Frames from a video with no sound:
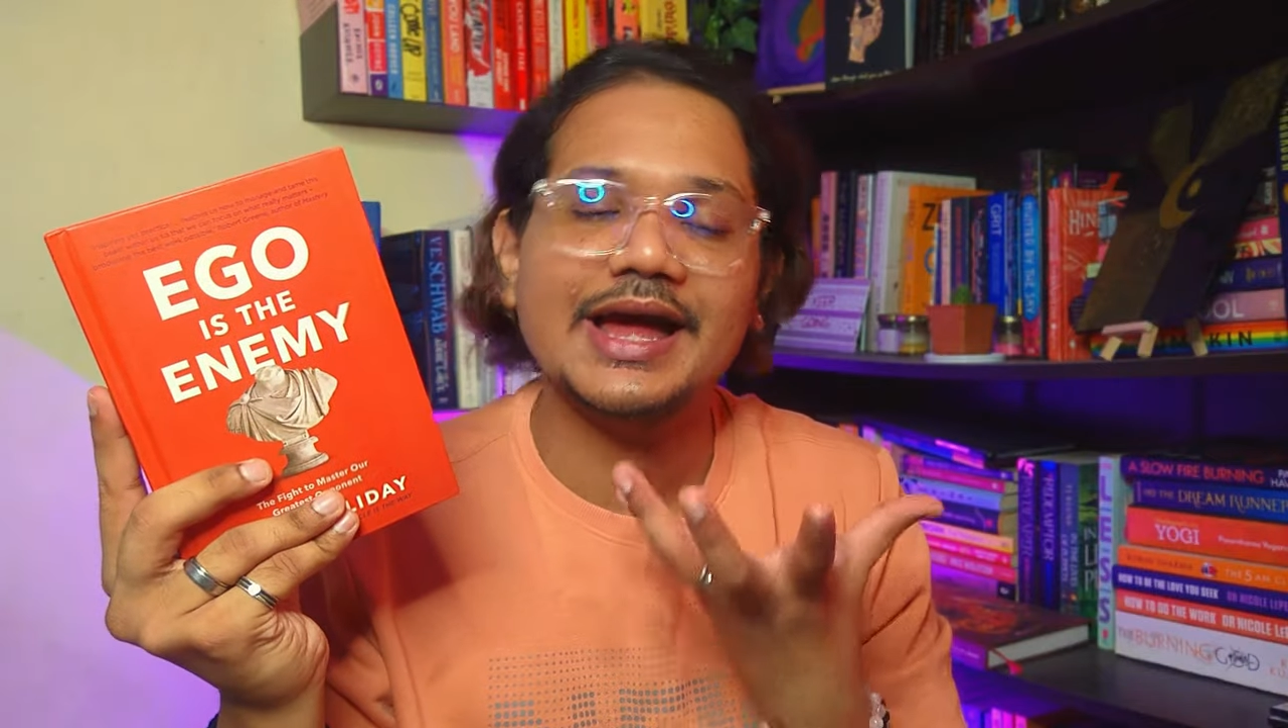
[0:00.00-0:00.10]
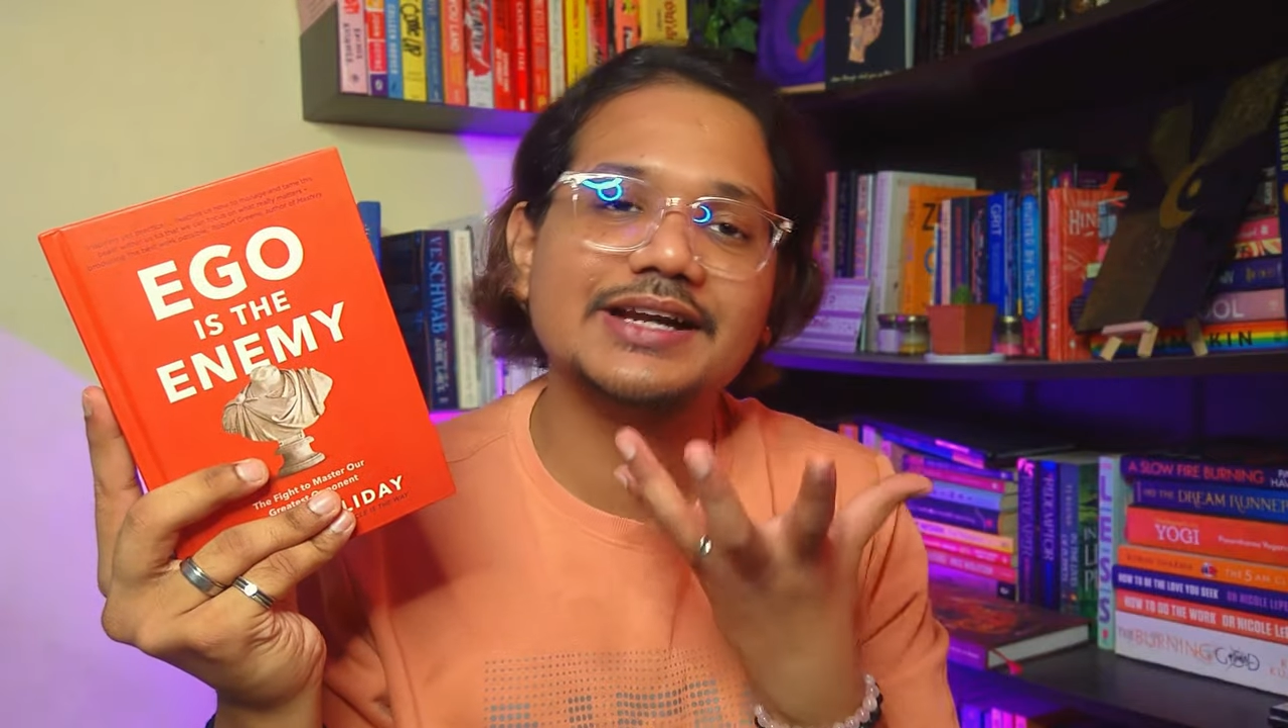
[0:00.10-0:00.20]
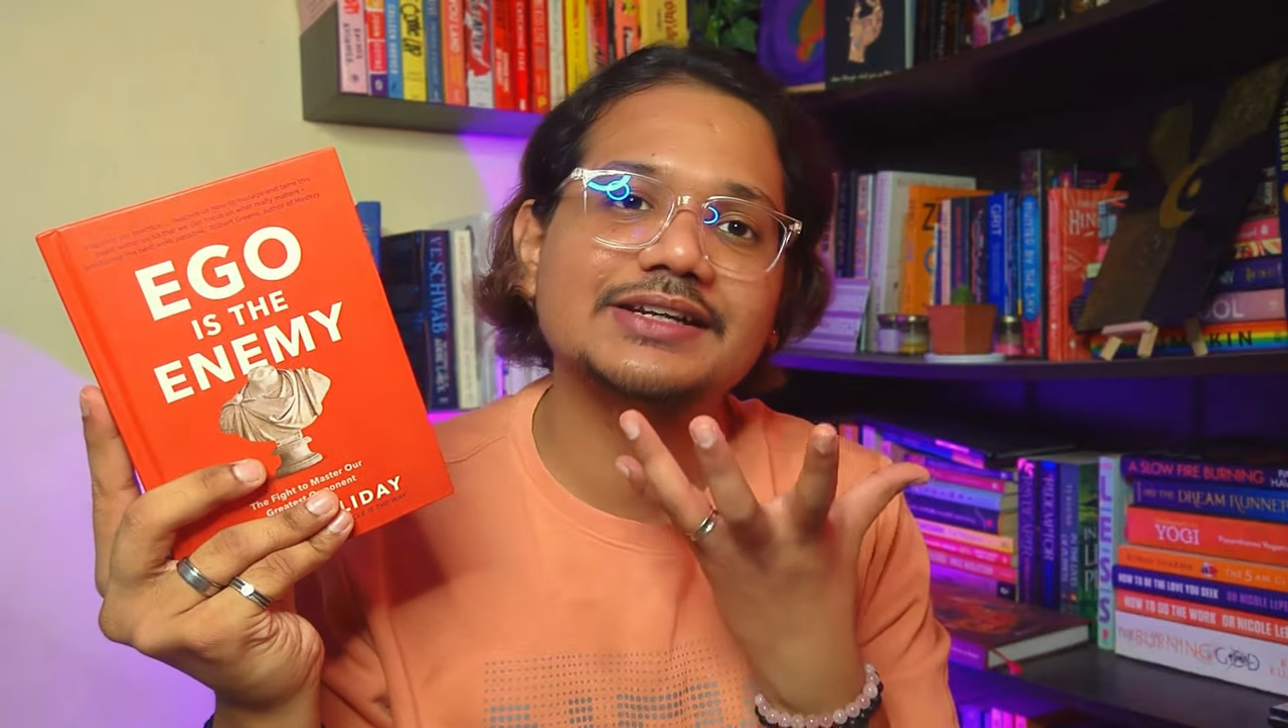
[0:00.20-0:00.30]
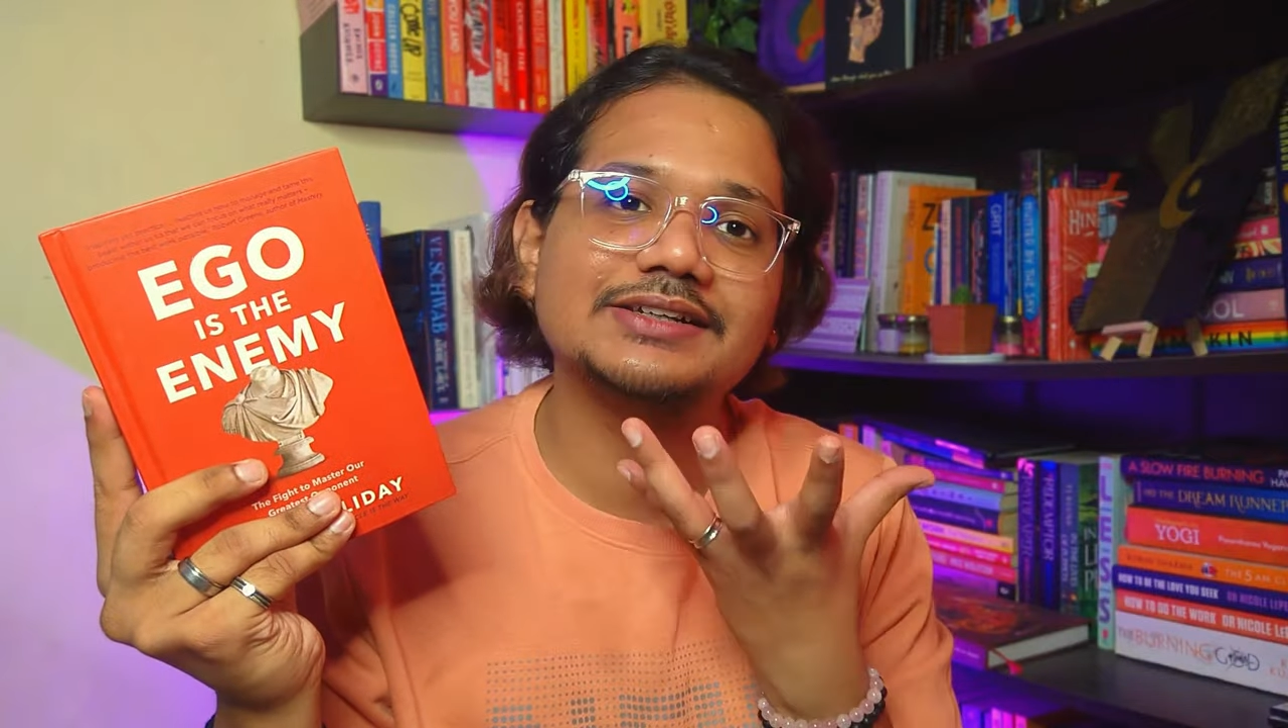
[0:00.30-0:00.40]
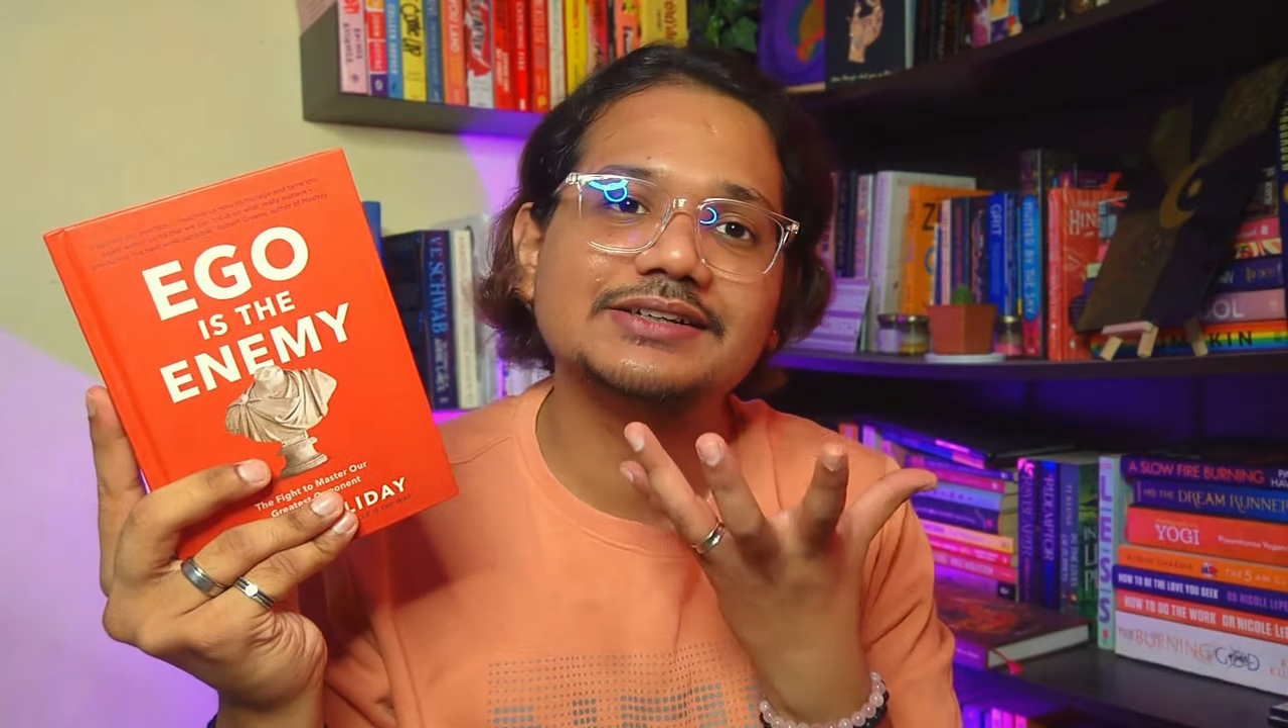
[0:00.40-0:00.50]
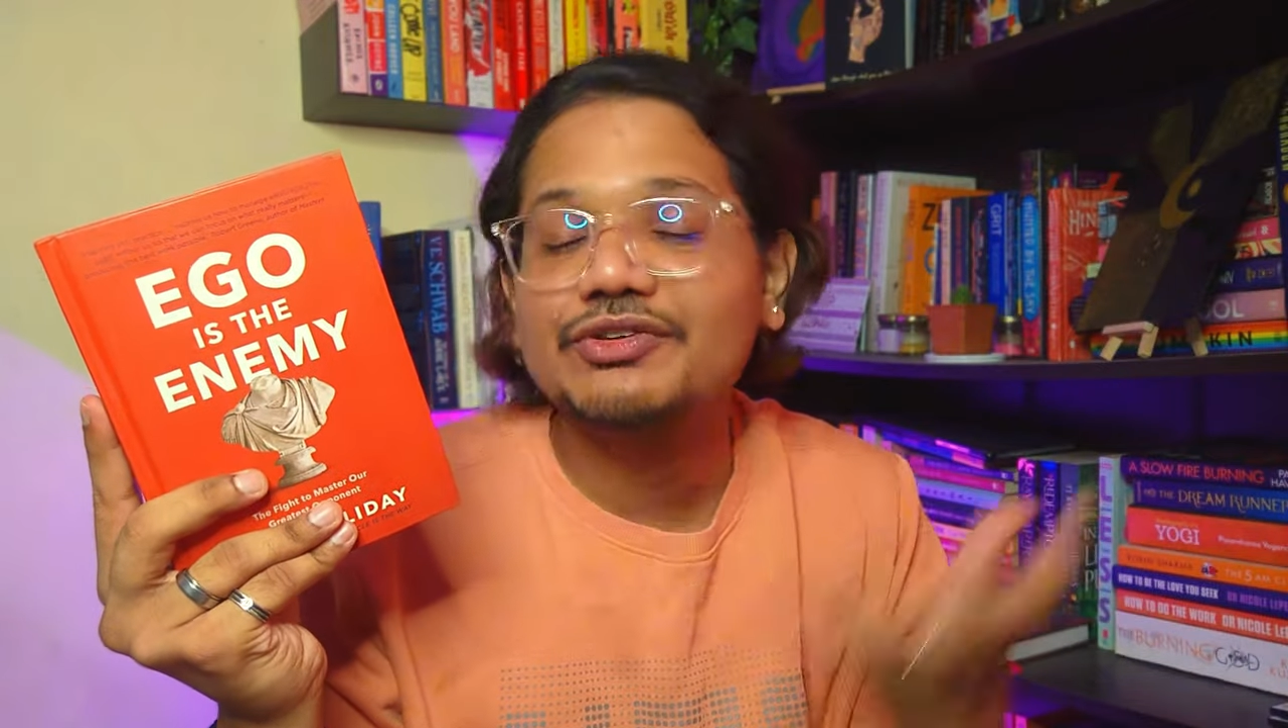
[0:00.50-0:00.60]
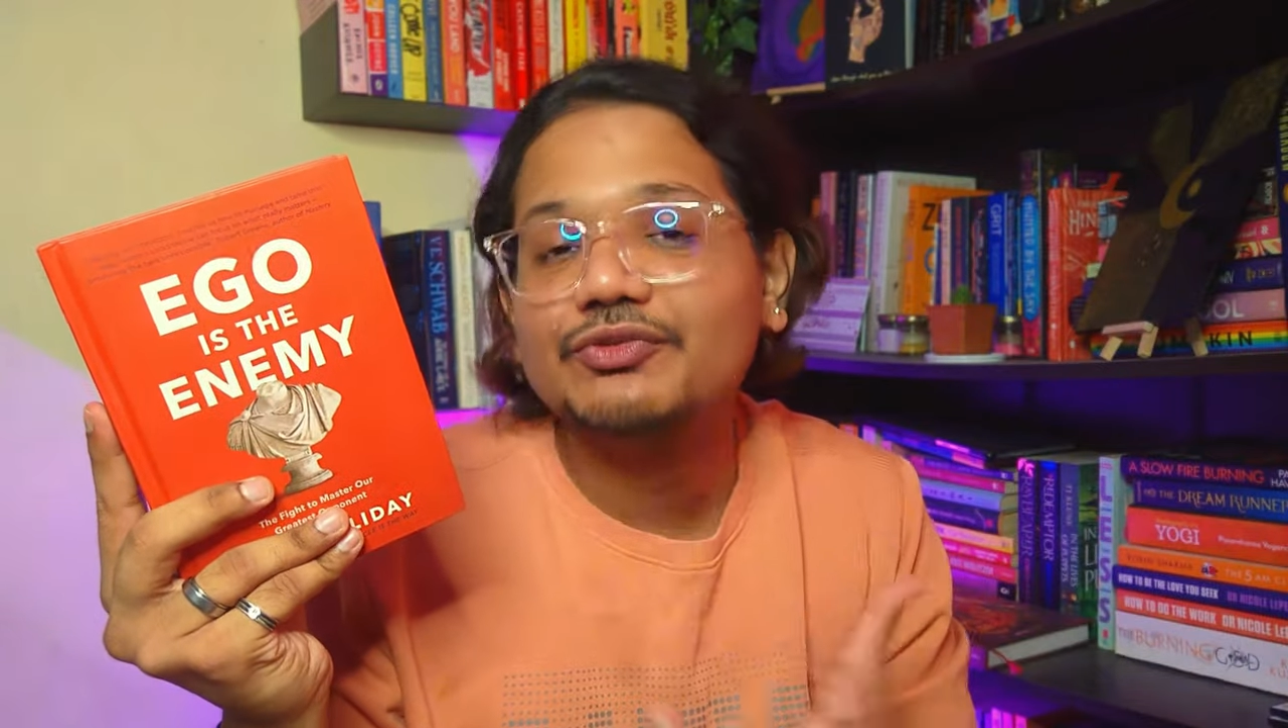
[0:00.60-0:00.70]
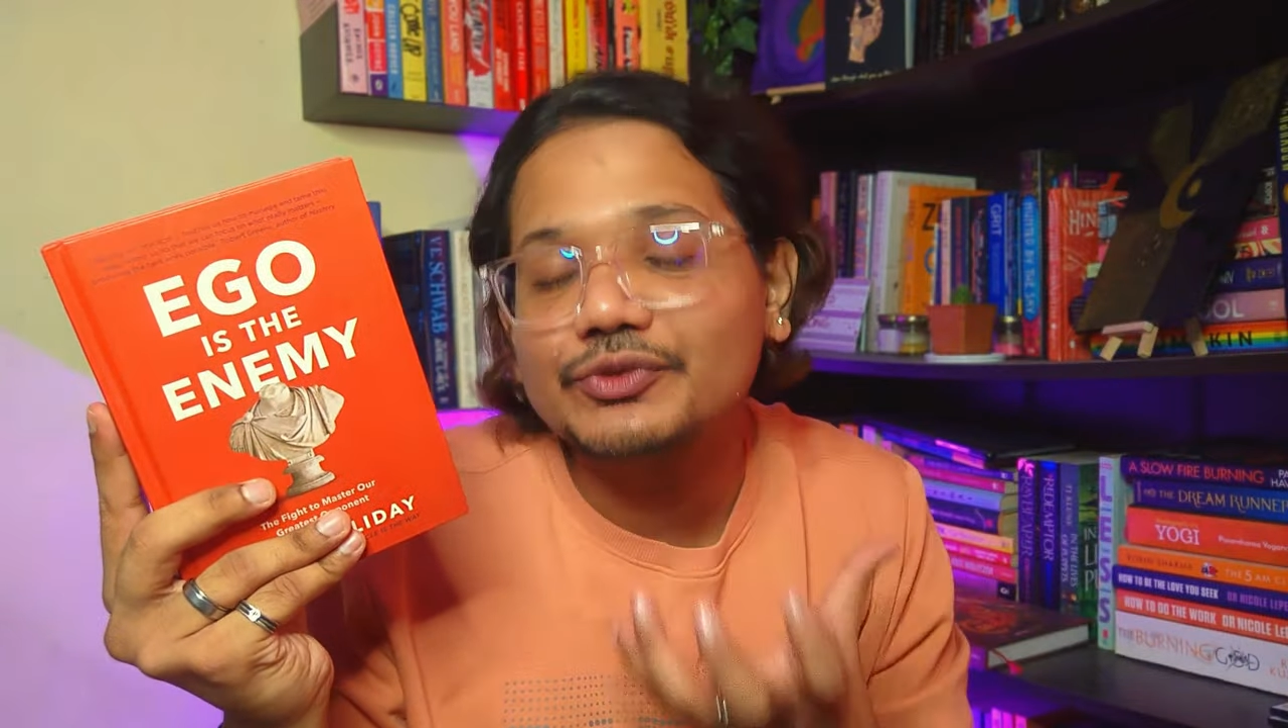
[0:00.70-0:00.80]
And even if